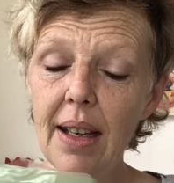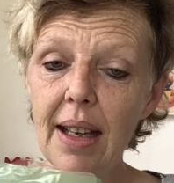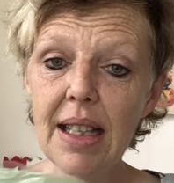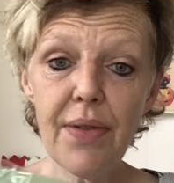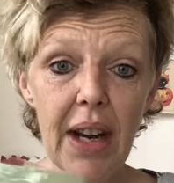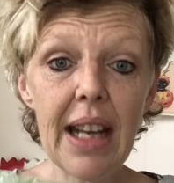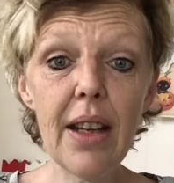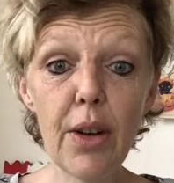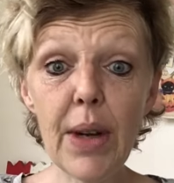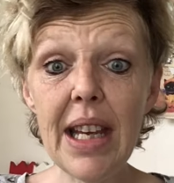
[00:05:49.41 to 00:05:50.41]
It's funny,
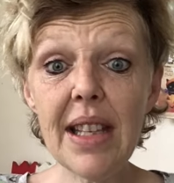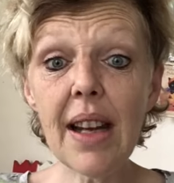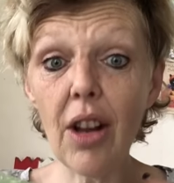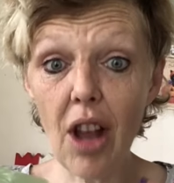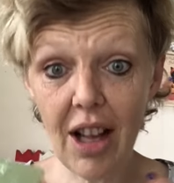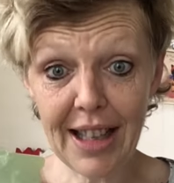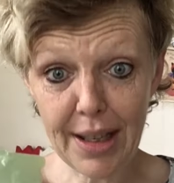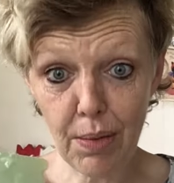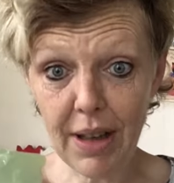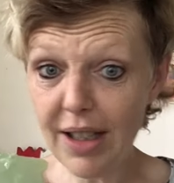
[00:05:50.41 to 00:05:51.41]
you know, he's at a lot
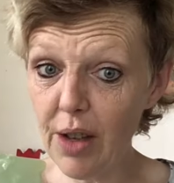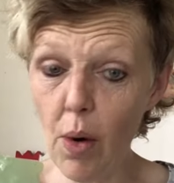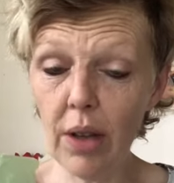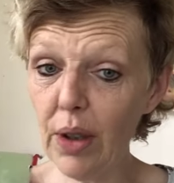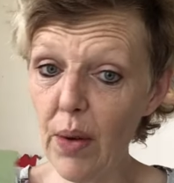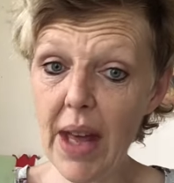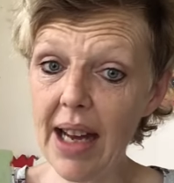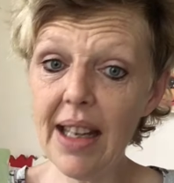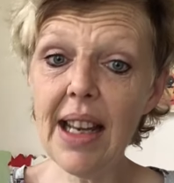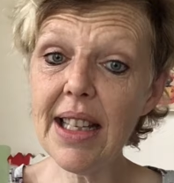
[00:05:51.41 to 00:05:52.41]
less risk. You all know that.
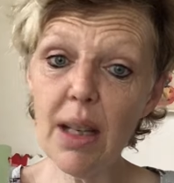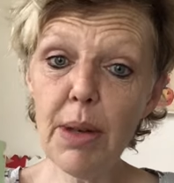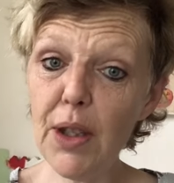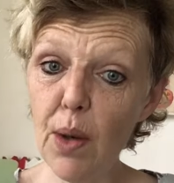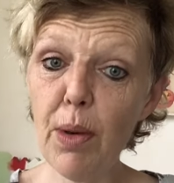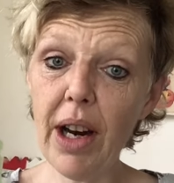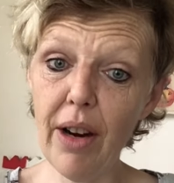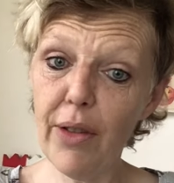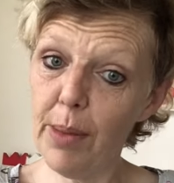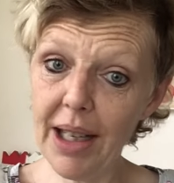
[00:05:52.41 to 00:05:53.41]
He has to be super
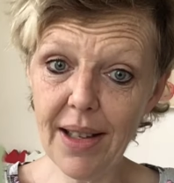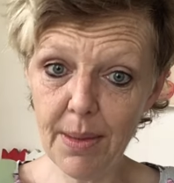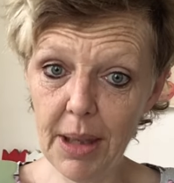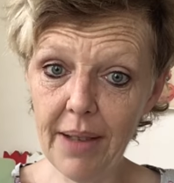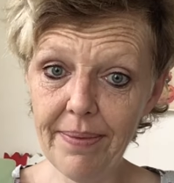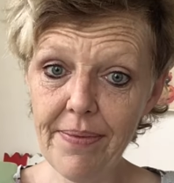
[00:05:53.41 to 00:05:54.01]
careful because of me.